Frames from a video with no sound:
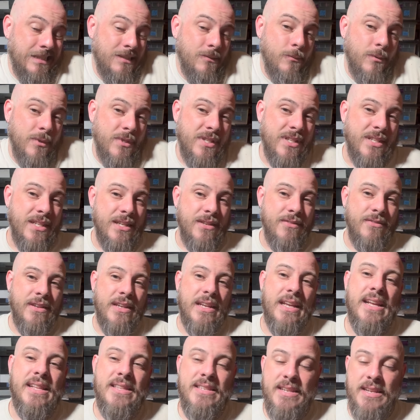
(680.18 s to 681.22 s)
We'll see if it
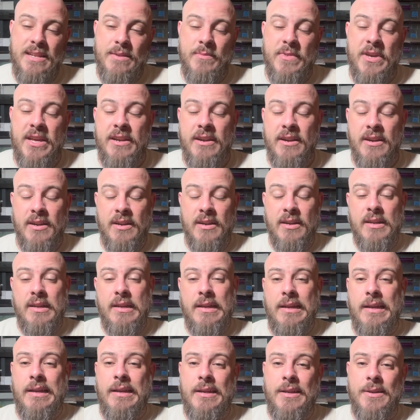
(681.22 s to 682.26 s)
gets any better.
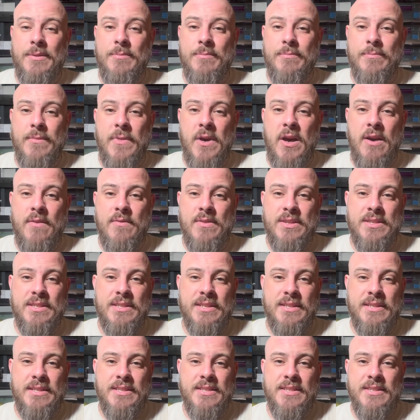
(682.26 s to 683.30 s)

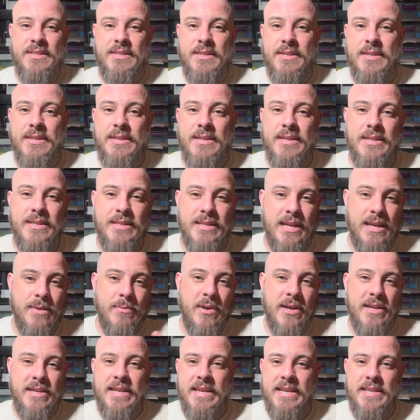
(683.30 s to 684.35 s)
Obviously, this is a
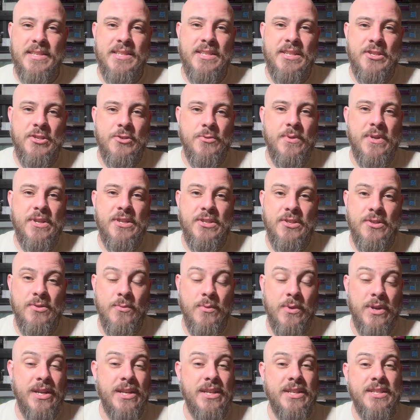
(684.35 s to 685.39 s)
day-by-day situation.
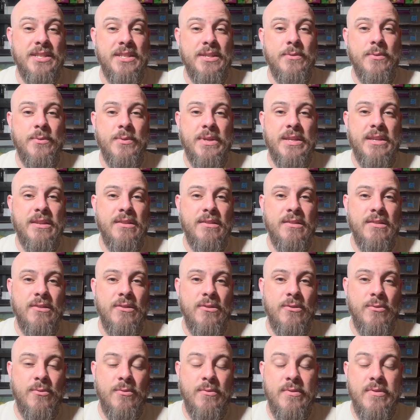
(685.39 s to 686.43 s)
We're going to see what we can
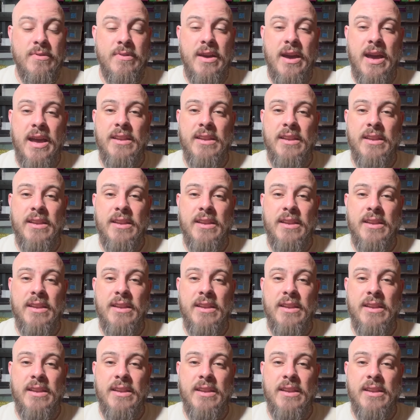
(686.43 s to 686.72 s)
do.